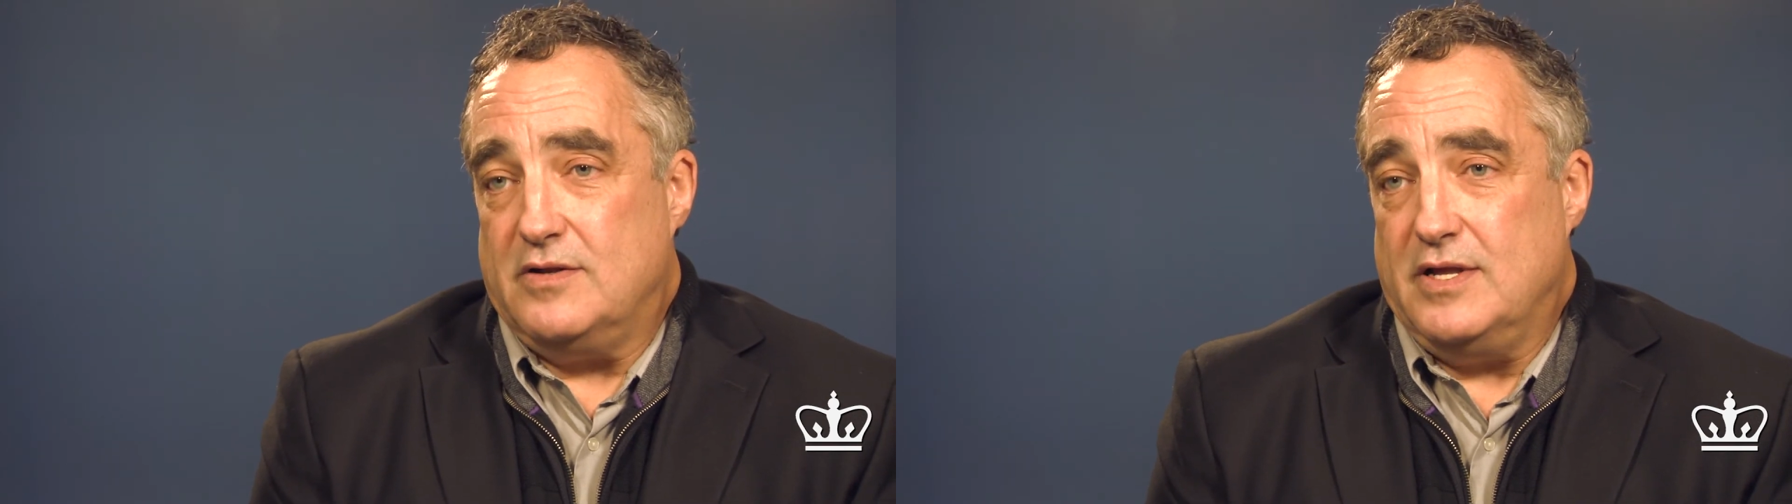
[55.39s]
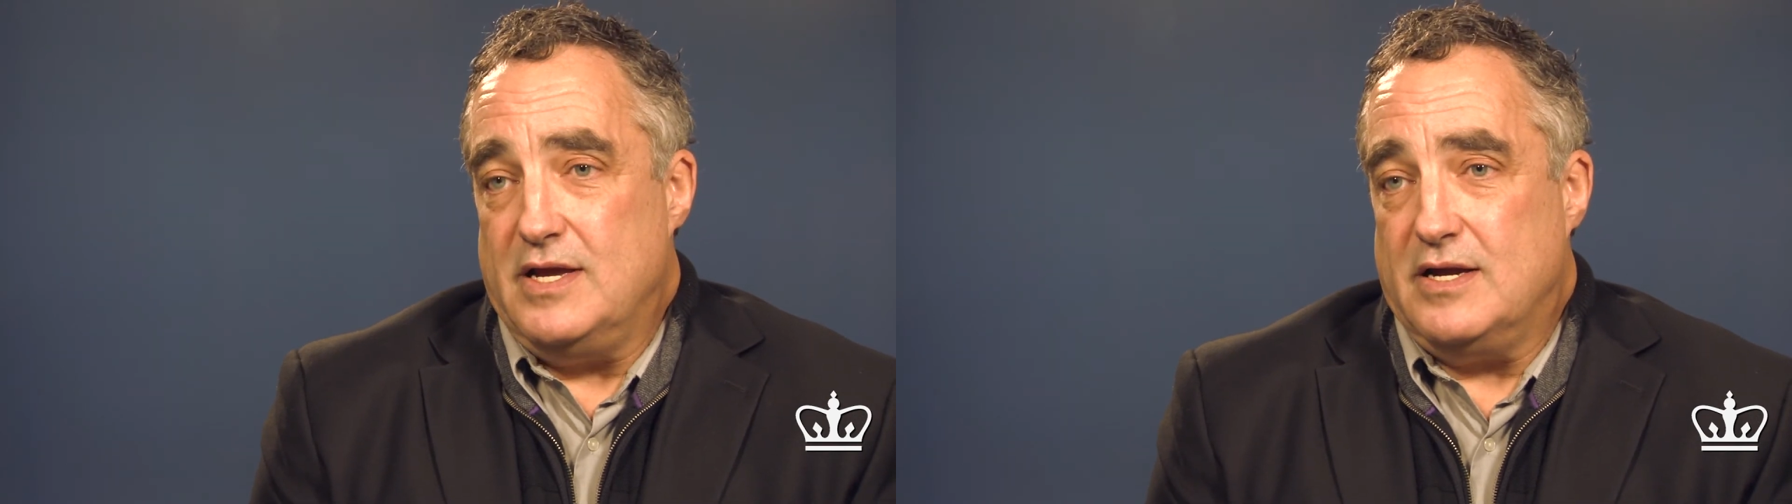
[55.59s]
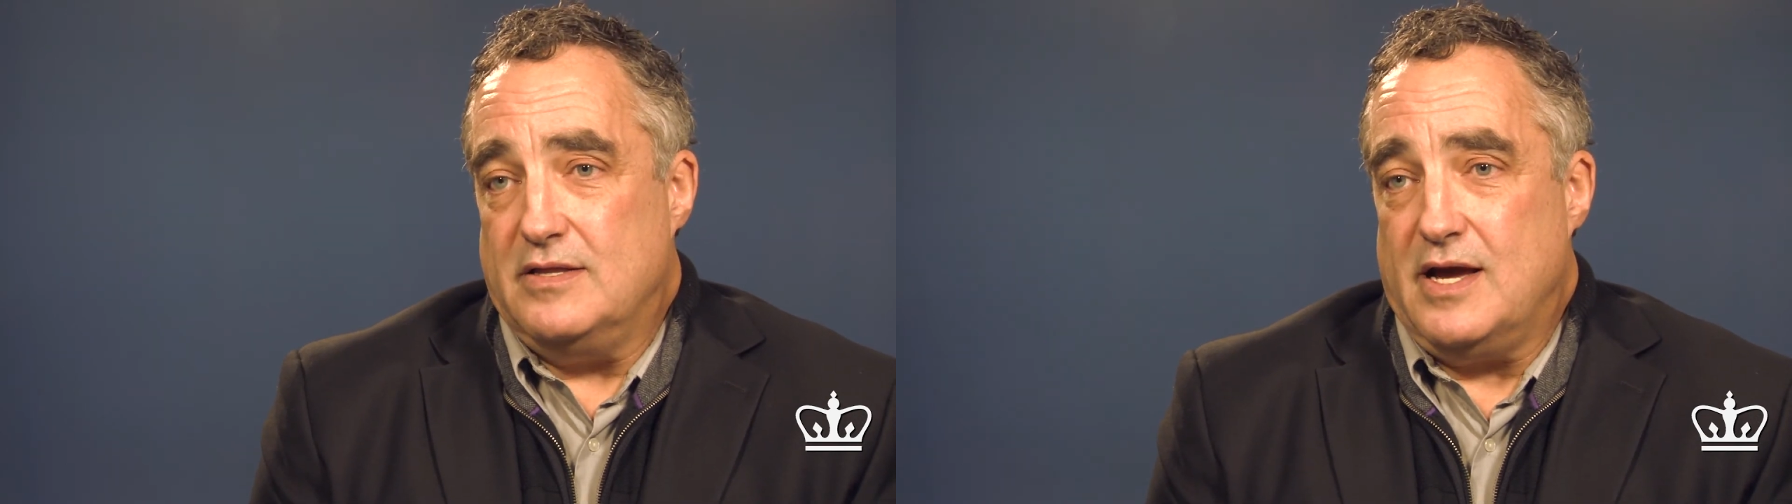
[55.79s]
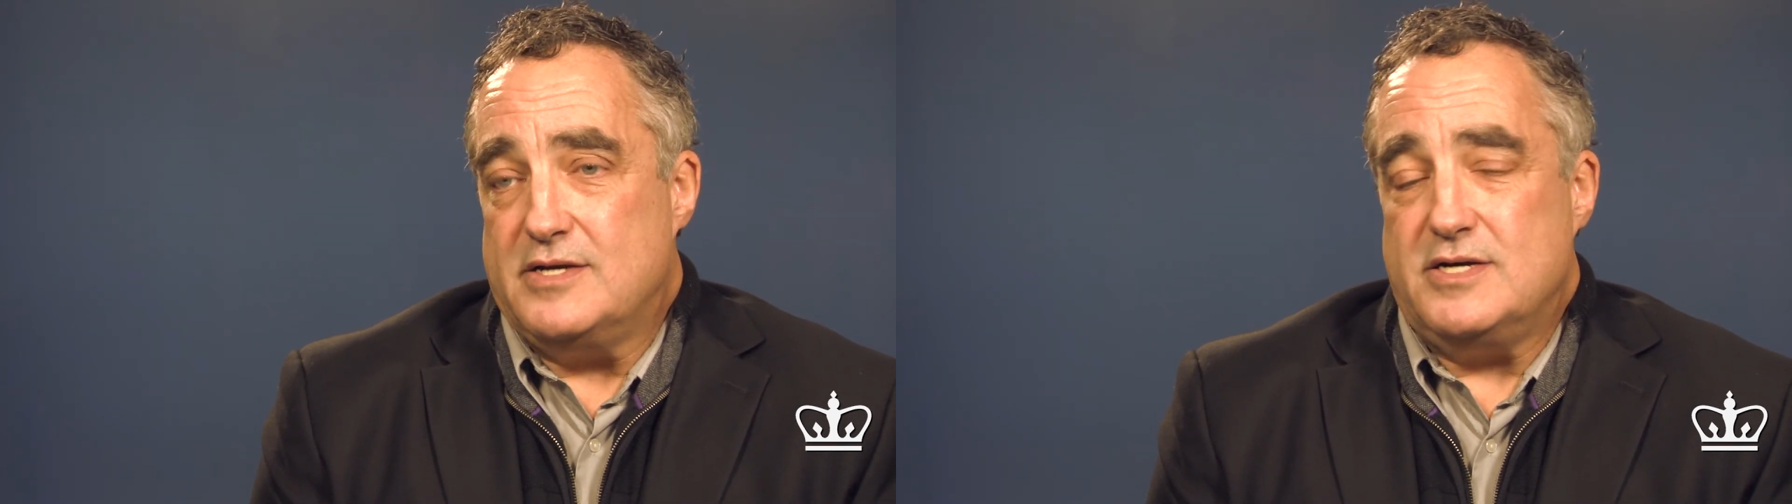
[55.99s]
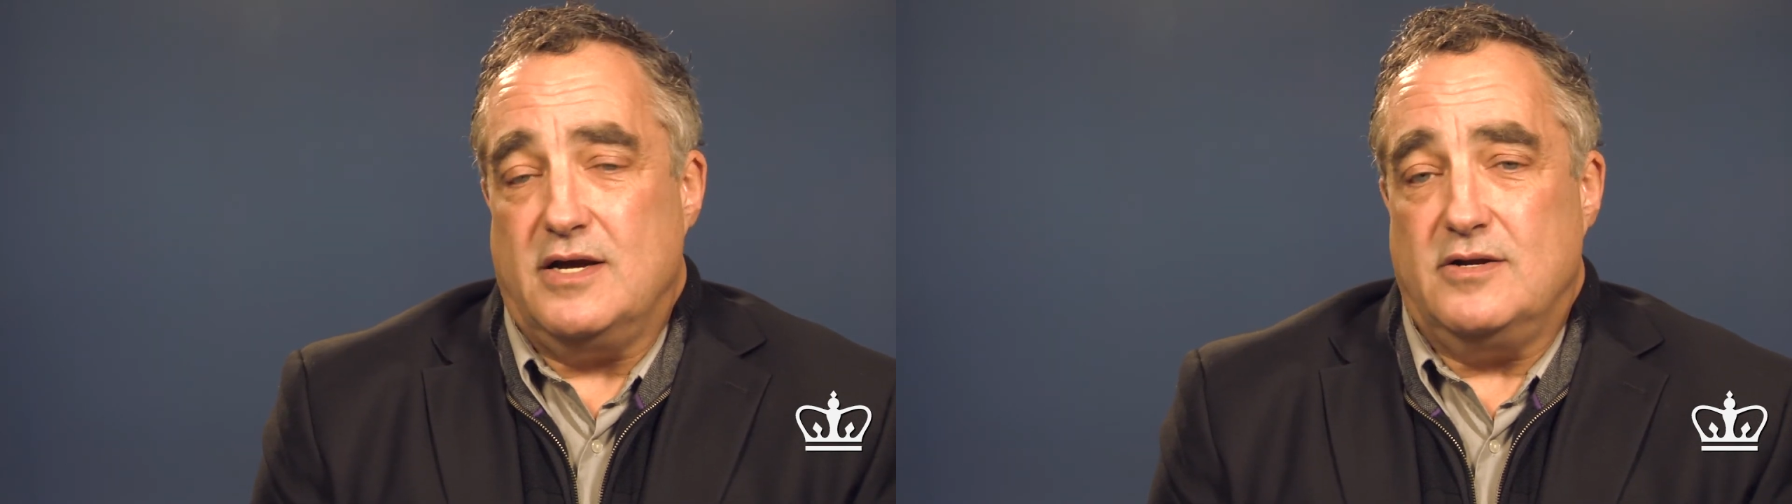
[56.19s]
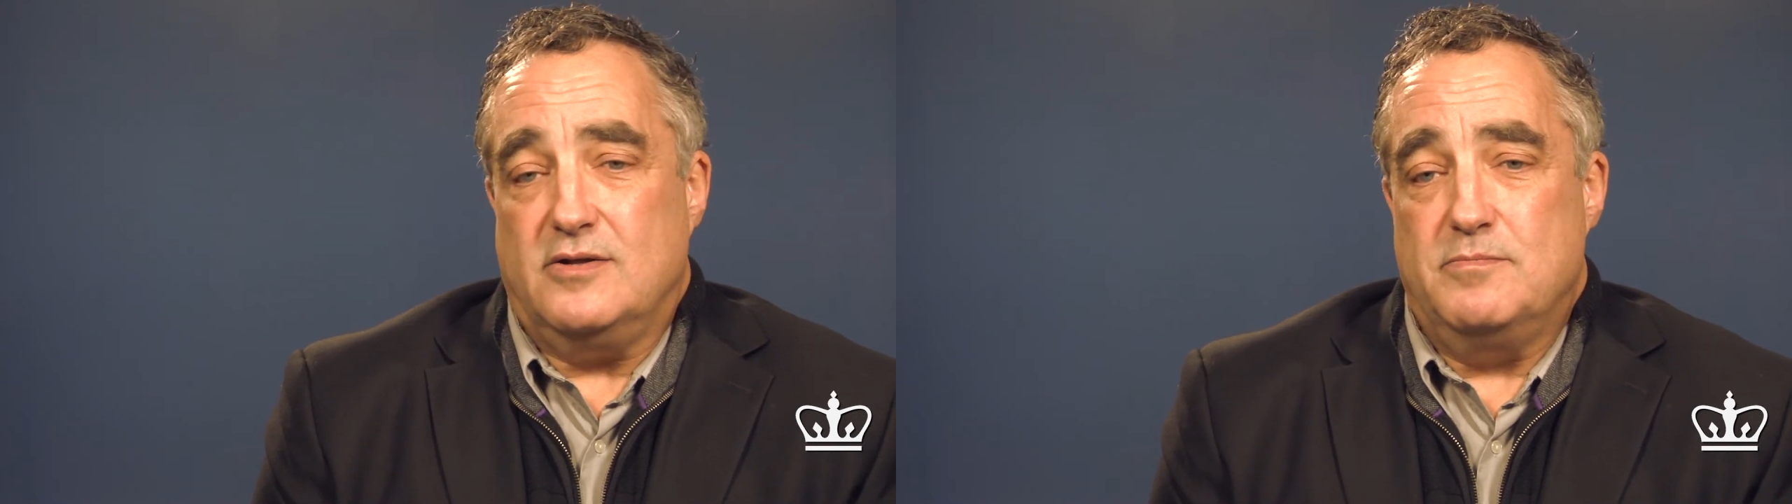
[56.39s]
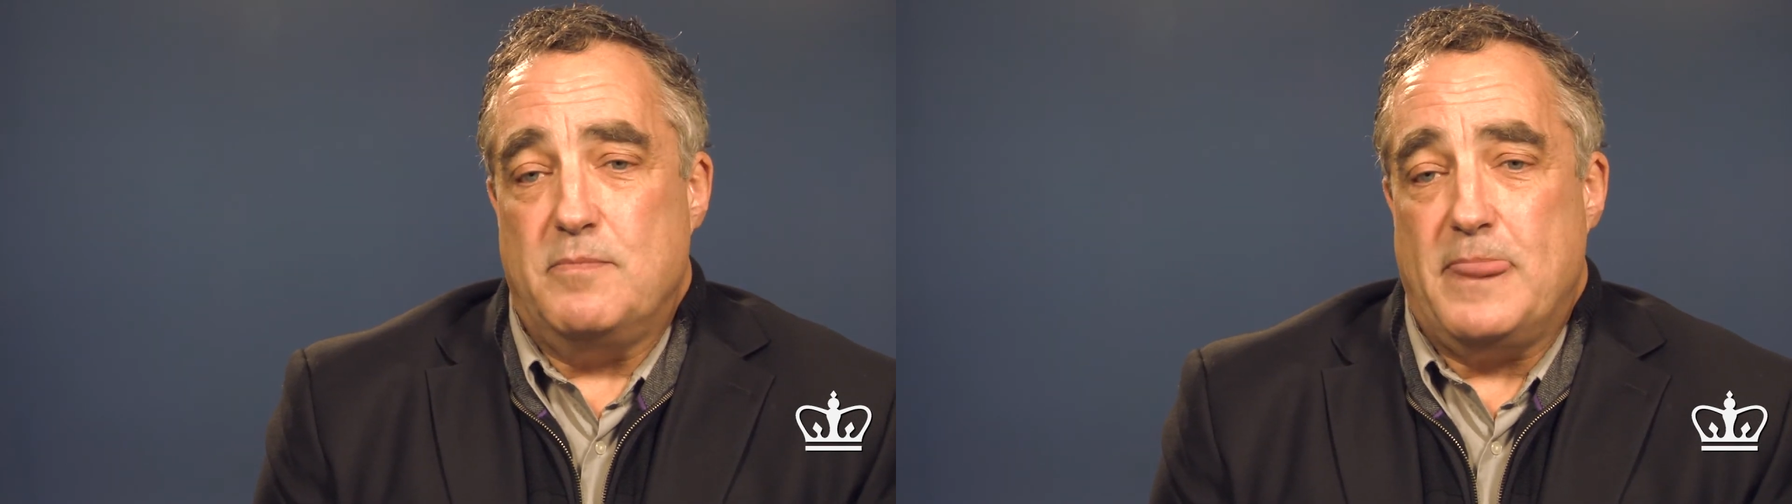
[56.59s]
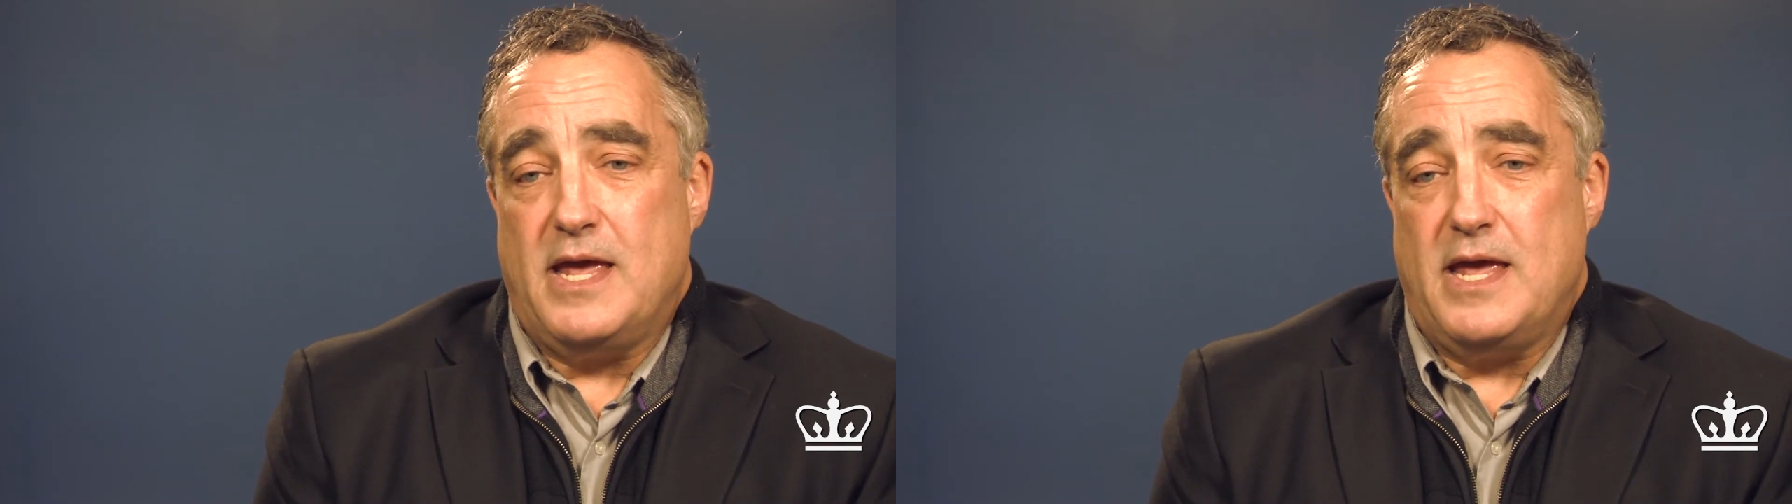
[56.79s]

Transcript: the leak in that channel